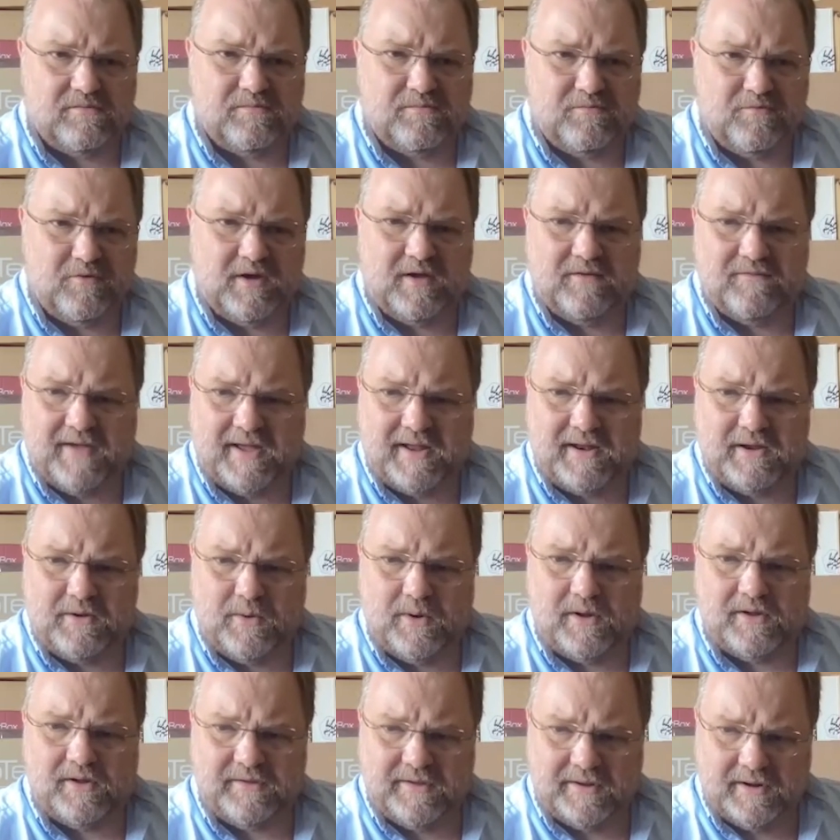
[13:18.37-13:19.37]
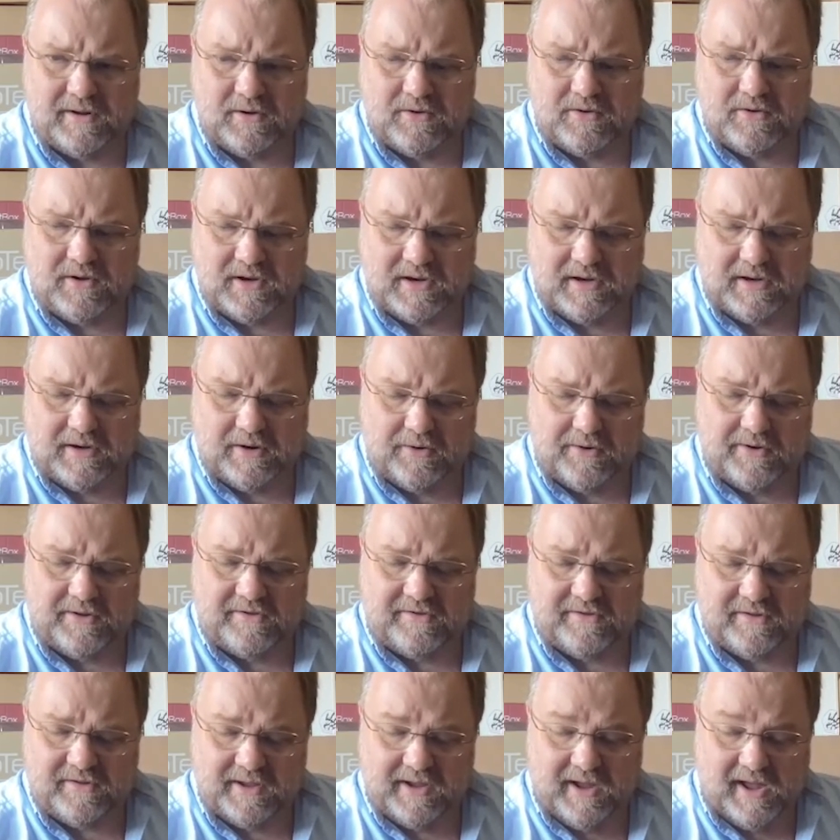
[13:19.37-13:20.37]
reevaluate it and look at it
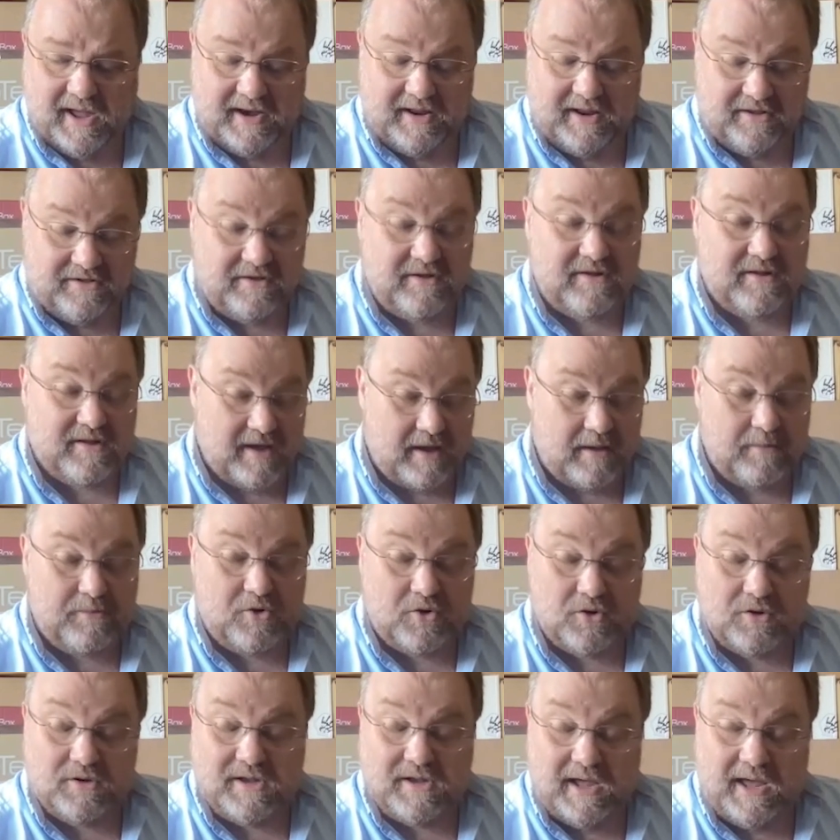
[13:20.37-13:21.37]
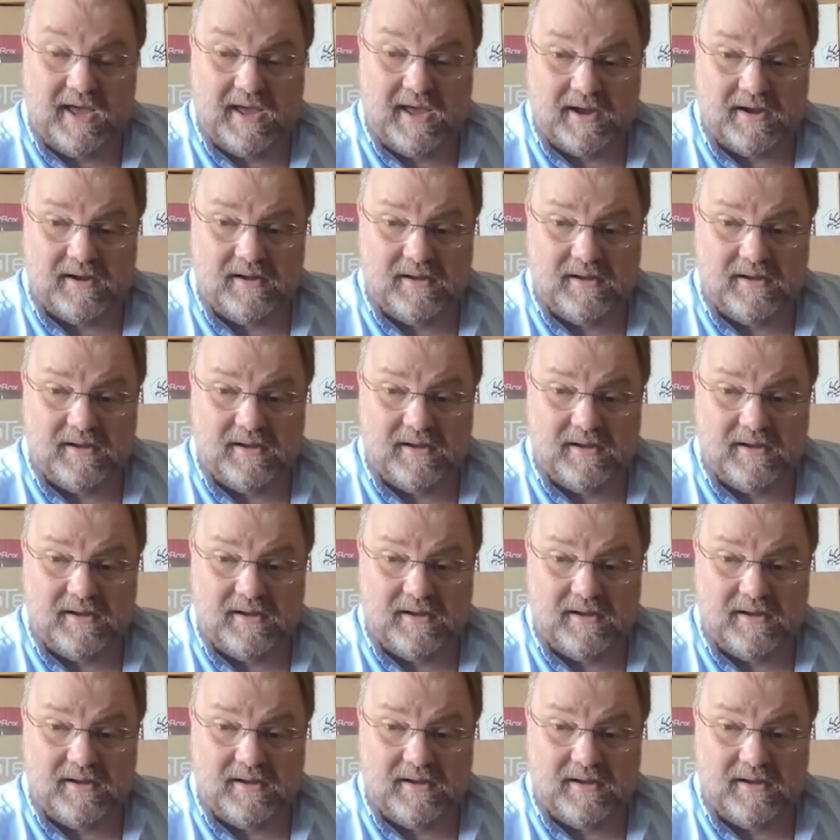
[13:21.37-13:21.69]
honestly, and it's a damn good deck.